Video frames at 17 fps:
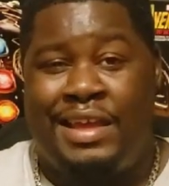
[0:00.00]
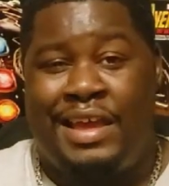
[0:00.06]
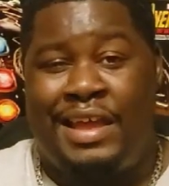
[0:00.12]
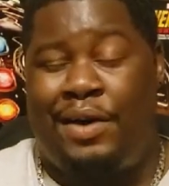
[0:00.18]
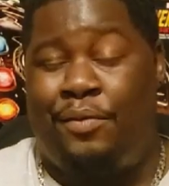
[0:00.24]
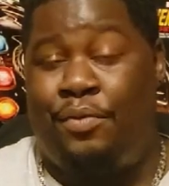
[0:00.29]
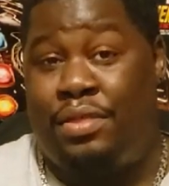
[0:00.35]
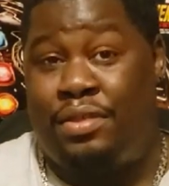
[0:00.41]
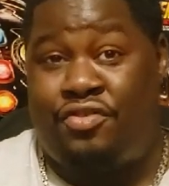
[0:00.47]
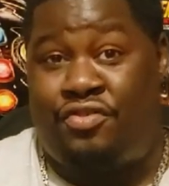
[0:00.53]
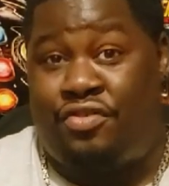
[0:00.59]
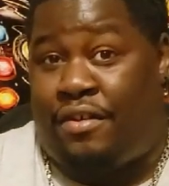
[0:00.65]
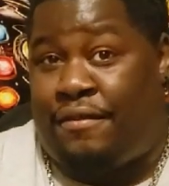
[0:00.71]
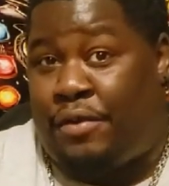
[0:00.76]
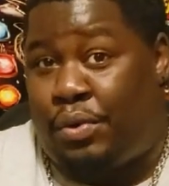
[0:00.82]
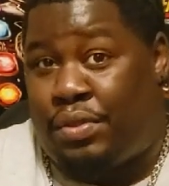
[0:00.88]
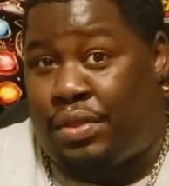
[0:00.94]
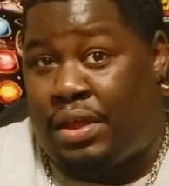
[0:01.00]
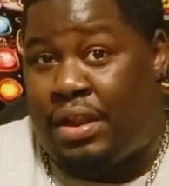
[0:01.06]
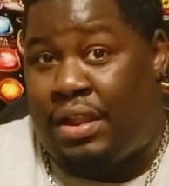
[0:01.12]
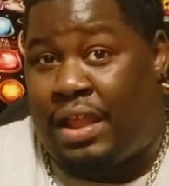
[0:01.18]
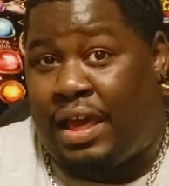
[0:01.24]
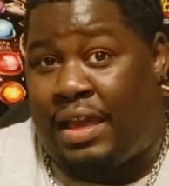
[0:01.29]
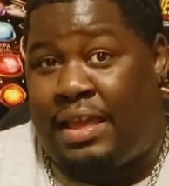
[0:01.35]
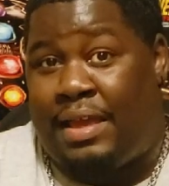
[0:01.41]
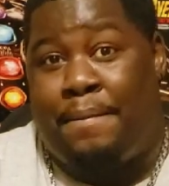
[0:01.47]
And I wasn't sure if I was going to
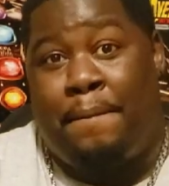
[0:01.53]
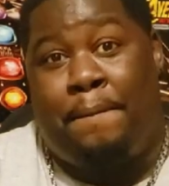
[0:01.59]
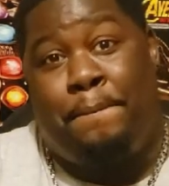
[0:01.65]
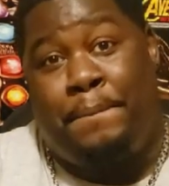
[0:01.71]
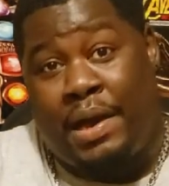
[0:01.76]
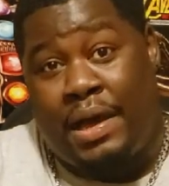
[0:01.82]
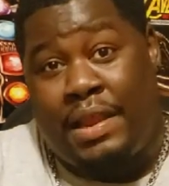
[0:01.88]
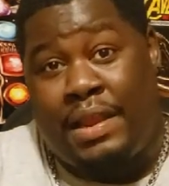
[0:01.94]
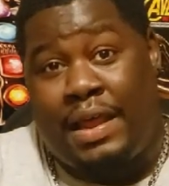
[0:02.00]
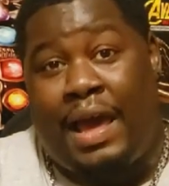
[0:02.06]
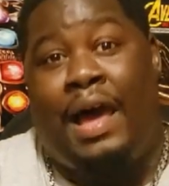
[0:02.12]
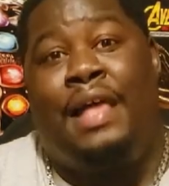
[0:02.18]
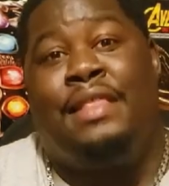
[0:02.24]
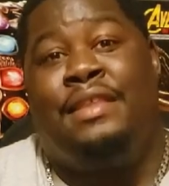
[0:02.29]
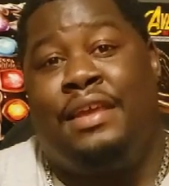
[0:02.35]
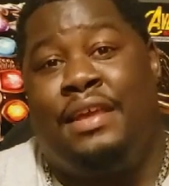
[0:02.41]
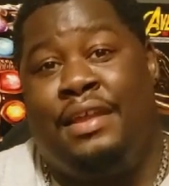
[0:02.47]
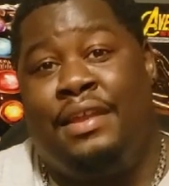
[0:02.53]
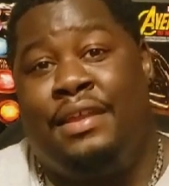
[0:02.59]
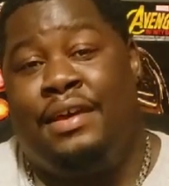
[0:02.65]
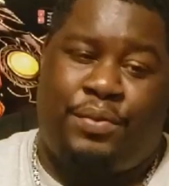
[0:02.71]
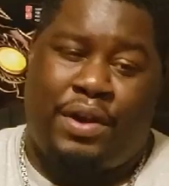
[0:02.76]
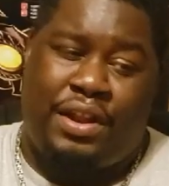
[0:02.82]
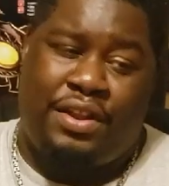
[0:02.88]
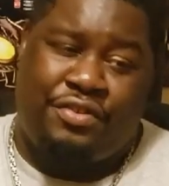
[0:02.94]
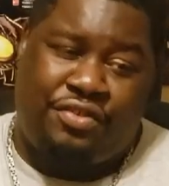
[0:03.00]
like it, but I did.
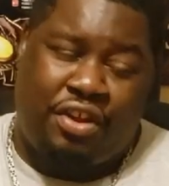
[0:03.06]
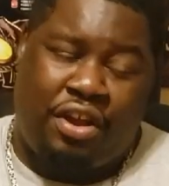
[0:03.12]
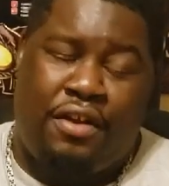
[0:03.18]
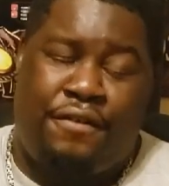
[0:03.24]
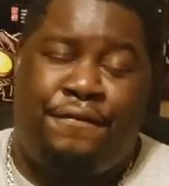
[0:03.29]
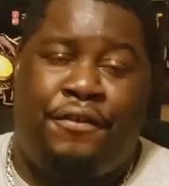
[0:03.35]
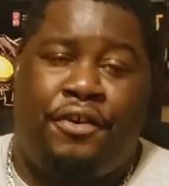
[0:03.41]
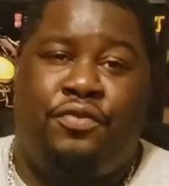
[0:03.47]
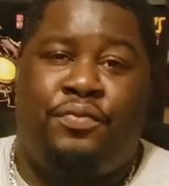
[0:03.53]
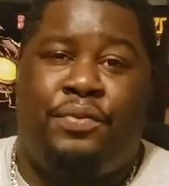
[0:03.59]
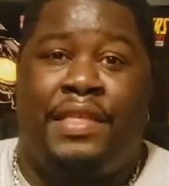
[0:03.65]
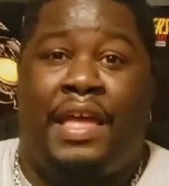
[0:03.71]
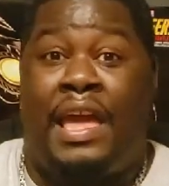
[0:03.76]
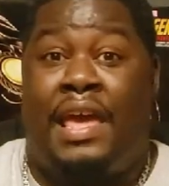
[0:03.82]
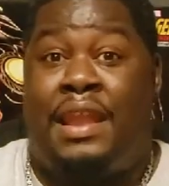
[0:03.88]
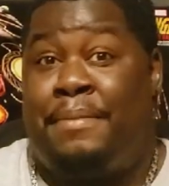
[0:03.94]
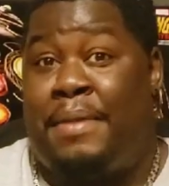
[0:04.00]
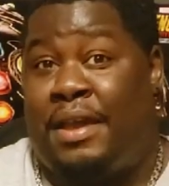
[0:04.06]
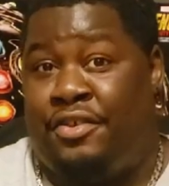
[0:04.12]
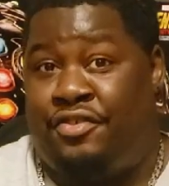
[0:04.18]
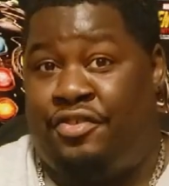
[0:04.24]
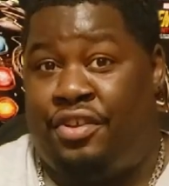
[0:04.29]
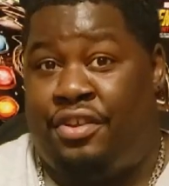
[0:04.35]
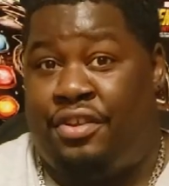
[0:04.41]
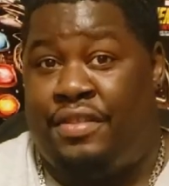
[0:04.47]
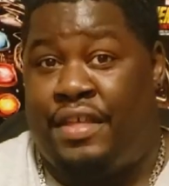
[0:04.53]
We're going to start off first with the
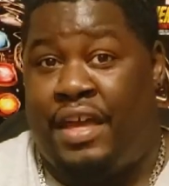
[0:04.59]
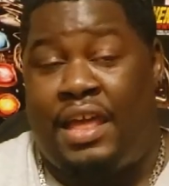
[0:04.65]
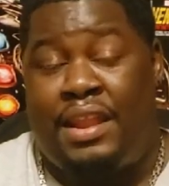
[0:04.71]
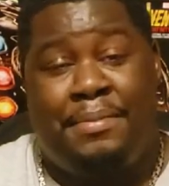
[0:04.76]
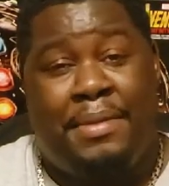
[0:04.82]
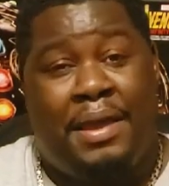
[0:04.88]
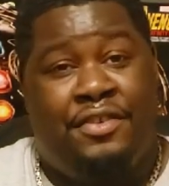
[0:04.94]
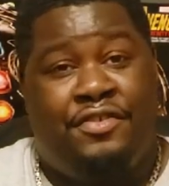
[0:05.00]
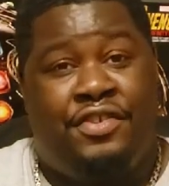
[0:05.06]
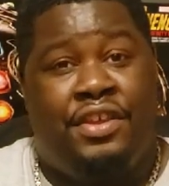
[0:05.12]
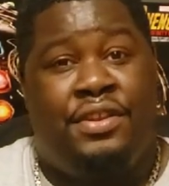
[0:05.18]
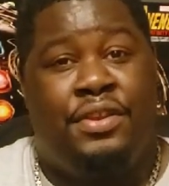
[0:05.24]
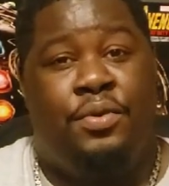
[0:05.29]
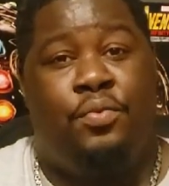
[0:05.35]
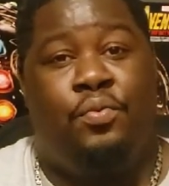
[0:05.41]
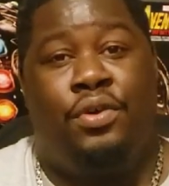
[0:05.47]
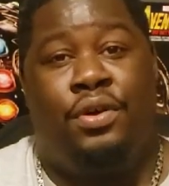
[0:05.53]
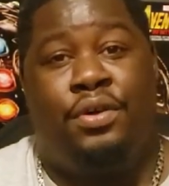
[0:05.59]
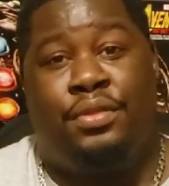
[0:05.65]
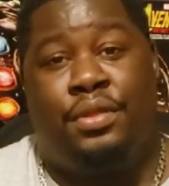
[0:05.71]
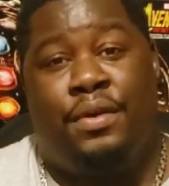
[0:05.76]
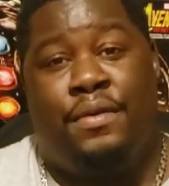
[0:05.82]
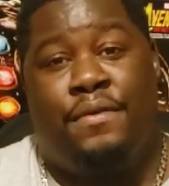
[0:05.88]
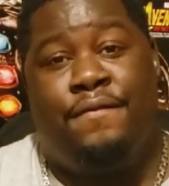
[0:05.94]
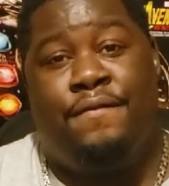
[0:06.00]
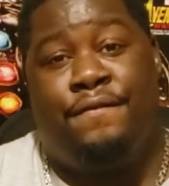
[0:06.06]
animation. The animation was
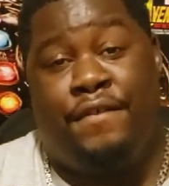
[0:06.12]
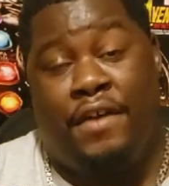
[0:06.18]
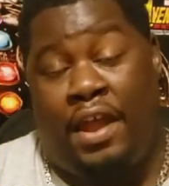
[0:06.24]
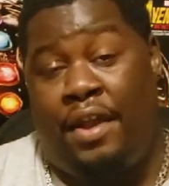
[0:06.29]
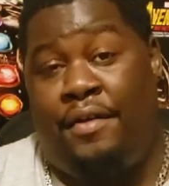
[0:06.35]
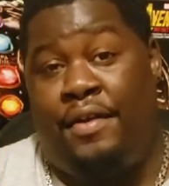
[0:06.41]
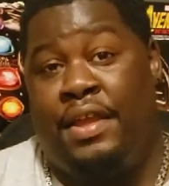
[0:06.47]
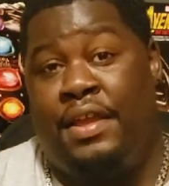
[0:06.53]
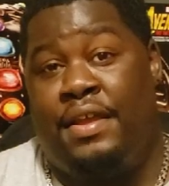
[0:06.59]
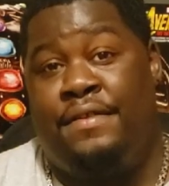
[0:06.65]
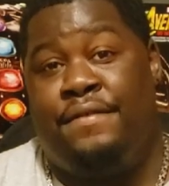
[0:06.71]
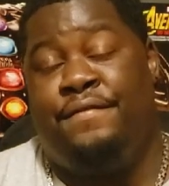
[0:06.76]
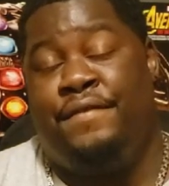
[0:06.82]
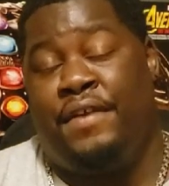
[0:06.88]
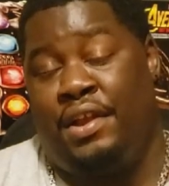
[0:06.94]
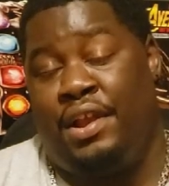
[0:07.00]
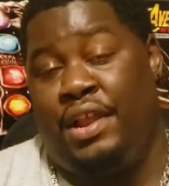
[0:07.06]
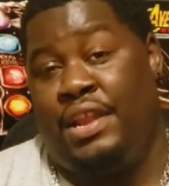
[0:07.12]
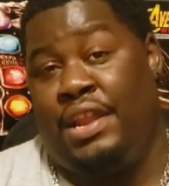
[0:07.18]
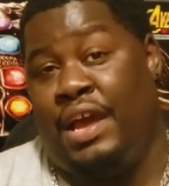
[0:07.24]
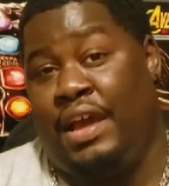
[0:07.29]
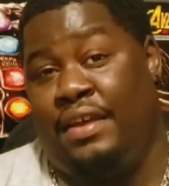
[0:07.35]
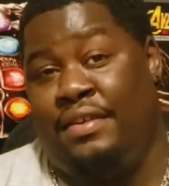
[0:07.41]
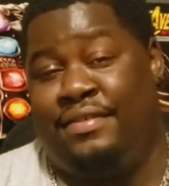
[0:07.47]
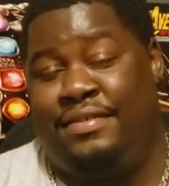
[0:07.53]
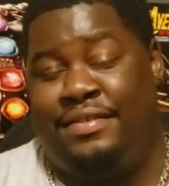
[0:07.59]
very, very
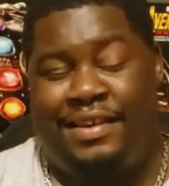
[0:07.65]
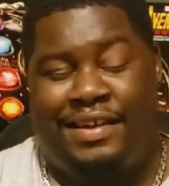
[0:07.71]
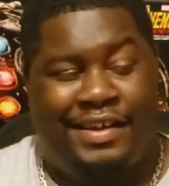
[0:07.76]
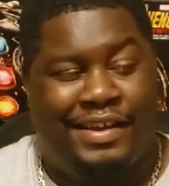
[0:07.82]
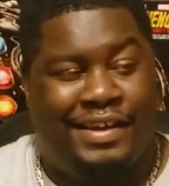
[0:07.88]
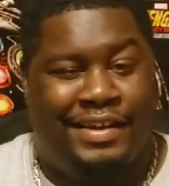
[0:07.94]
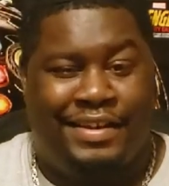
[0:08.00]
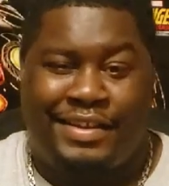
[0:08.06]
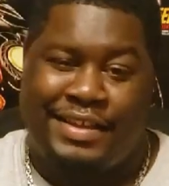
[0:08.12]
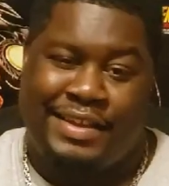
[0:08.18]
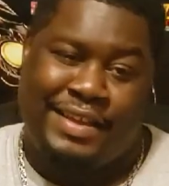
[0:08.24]
nice. It